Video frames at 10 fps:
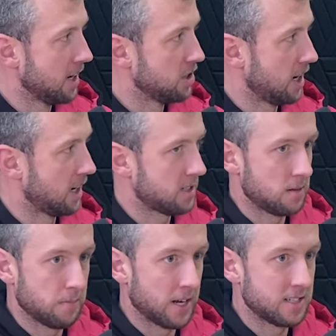Chest,
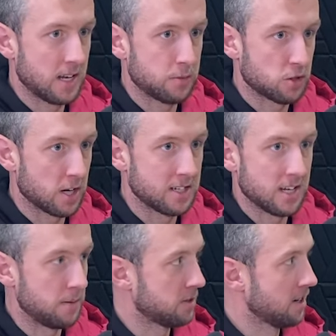biceps,
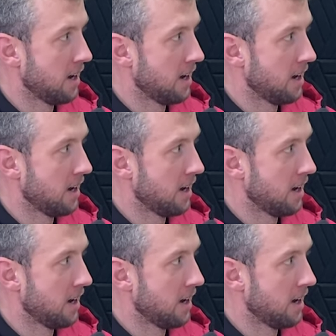triceps.